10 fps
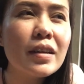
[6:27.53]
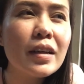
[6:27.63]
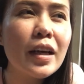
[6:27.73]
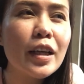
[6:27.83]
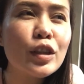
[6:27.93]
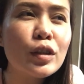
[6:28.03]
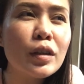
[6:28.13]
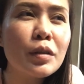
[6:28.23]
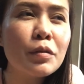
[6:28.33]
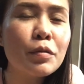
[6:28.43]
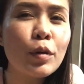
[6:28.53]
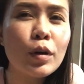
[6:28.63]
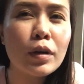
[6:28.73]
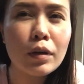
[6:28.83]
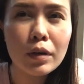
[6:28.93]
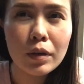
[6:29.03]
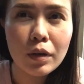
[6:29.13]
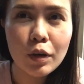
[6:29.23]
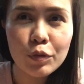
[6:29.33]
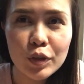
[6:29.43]
Election for
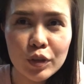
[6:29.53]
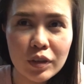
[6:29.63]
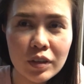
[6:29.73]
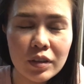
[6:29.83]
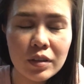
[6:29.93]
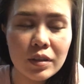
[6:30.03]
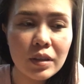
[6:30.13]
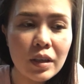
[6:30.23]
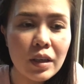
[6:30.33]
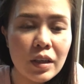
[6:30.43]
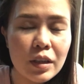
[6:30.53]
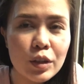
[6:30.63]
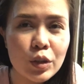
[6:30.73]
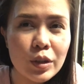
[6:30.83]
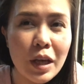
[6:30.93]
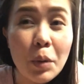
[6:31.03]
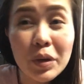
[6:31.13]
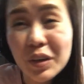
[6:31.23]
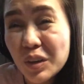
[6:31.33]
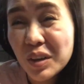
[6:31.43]
officers. So now
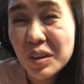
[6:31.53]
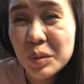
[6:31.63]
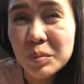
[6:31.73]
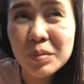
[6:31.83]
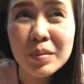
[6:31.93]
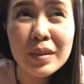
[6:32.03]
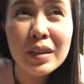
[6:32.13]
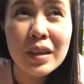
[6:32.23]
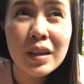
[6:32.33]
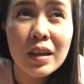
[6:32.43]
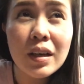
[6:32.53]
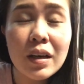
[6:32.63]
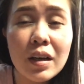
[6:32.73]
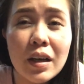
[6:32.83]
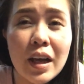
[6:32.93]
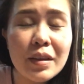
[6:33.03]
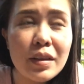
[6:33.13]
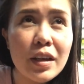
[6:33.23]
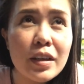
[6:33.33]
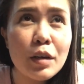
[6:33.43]
we're home. And
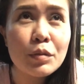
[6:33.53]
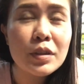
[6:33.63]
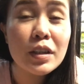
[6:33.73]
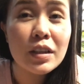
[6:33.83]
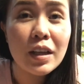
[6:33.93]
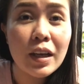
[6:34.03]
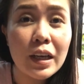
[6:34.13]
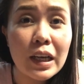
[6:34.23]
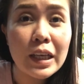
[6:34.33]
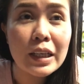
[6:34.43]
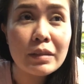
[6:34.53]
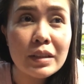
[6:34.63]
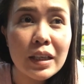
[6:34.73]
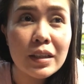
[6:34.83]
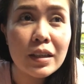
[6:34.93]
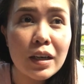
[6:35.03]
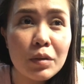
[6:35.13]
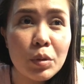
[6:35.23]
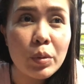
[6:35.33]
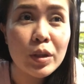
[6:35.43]
then after that, like I said,
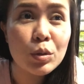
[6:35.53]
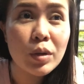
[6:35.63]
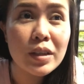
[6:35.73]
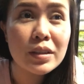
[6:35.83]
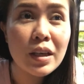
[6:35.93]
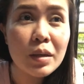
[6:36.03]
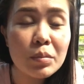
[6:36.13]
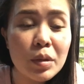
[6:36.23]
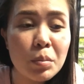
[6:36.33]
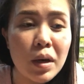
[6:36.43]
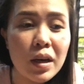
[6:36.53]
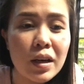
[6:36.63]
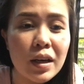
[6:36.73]
we went to SM, diba?